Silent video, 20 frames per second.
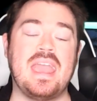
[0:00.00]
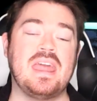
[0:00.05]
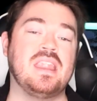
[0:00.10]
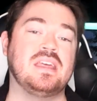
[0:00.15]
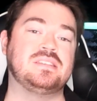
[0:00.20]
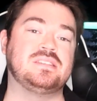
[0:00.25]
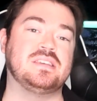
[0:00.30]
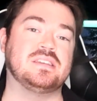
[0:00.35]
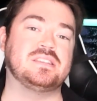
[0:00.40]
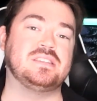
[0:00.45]
and
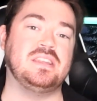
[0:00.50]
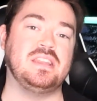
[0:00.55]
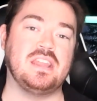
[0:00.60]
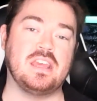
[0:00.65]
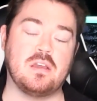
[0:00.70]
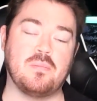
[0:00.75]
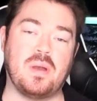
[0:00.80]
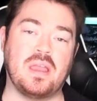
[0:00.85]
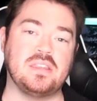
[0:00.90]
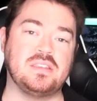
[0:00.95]
a
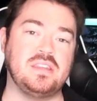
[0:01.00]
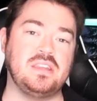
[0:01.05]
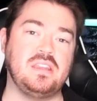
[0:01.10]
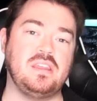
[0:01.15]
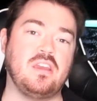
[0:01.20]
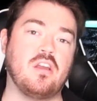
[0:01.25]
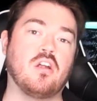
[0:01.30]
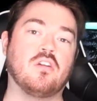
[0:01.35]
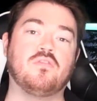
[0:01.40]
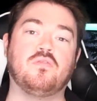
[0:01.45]
16GB
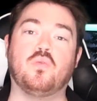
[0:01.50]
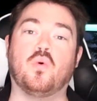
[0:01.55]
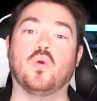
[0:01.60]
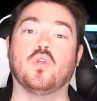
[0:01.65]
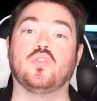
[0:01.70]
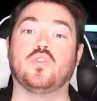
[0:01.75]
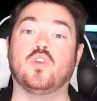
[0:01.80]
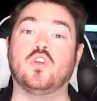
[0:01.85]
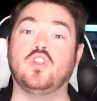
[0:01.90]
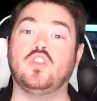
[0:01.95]

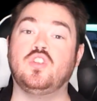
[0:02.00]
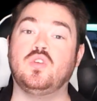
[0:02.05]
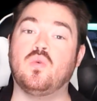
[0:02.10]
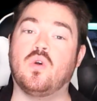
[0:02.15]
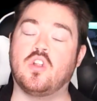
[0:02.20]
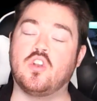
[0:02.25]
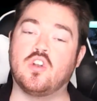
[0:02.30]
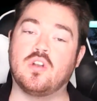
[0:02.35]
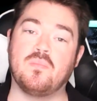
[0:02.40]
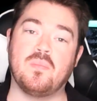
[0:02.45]
DDR4
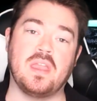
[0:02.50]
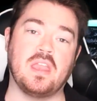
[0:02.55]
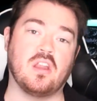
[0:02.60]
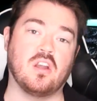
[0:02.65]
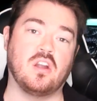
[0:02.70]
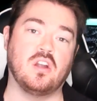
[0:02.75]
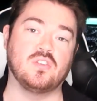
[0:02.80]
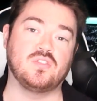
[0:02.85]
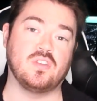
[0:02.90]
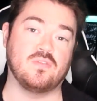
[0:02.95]
3200
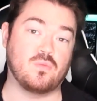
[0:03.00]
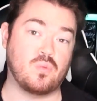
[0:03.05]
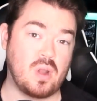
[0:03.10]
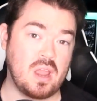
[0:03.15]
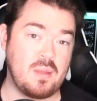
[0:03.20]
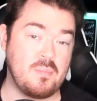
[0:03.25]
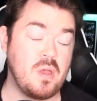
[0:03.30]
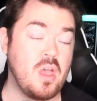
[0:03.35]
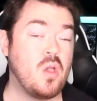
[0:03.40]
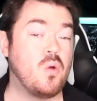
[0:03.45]
MHz of
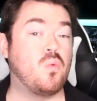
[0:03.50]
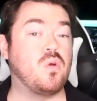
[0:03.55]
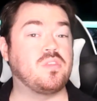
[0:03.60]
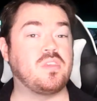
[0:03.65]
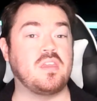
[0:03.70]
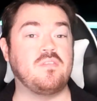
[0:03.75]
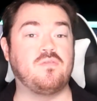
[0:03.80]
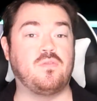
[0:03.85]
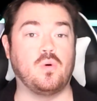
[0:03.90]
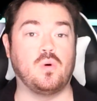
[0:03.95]
RAM
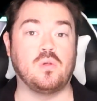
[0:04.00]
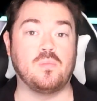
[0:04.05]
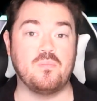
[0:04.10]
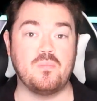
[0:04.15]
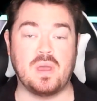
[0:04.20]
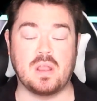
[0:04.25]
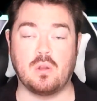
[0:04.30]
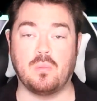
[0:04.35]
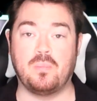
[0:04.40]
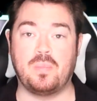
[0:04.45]
with a full
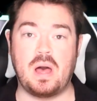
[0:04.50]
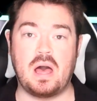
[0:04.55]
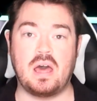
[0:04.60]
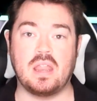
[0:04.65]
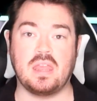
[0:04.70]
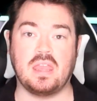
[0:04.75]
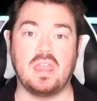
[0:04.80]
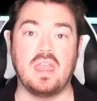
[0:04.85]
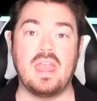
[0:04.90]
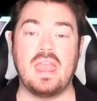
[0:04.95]
metal
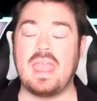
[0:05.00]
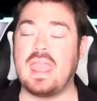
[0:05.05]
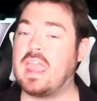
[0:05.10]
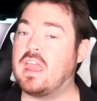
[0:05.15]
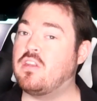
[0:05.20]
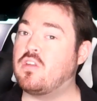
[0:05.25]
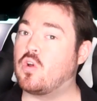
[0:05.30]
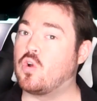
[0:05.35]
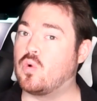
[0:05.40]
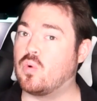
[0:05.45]
body
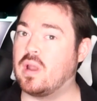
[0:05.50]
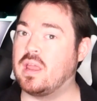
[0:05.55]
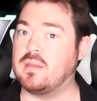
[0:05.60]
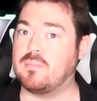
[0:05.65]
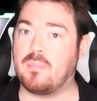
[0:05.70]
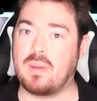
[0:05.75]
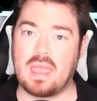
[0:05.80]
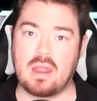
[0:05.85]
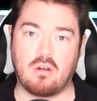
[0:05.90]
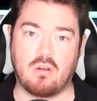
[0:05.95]
and
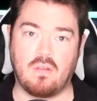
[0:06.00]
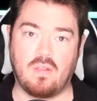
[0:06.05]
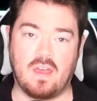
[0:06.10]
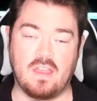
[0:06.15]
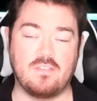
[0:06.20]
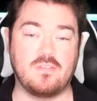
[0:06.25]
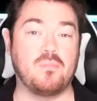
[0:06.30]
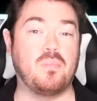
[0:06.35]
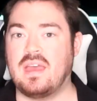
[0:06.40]
great battery life.